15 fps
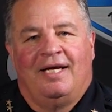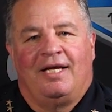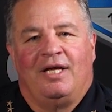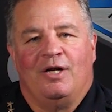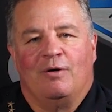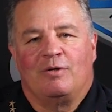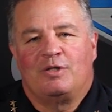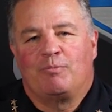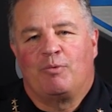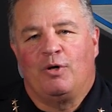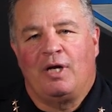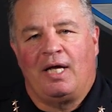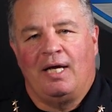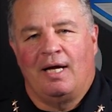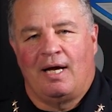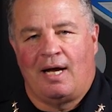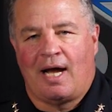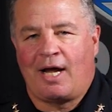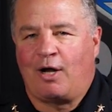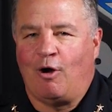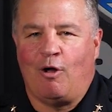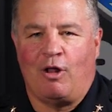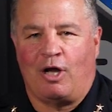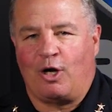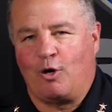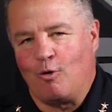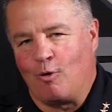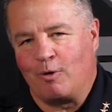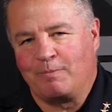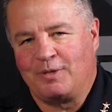it's pretty, I call it
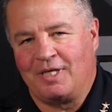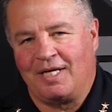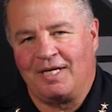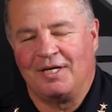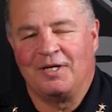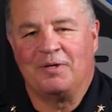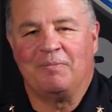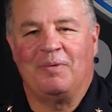corpsing,